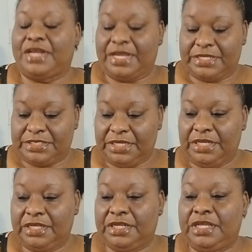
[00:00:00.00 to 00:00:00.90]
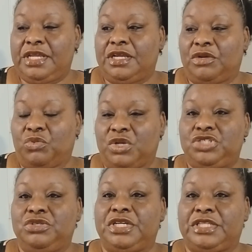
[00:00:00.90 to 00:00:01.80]
And like I said,
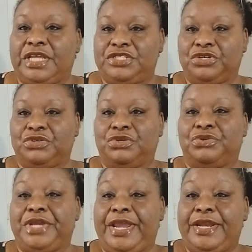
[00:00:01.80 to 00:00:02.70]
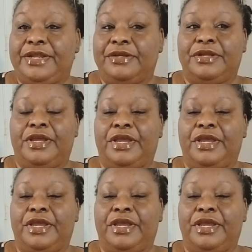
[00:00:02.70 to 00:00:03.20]
once you get that journal created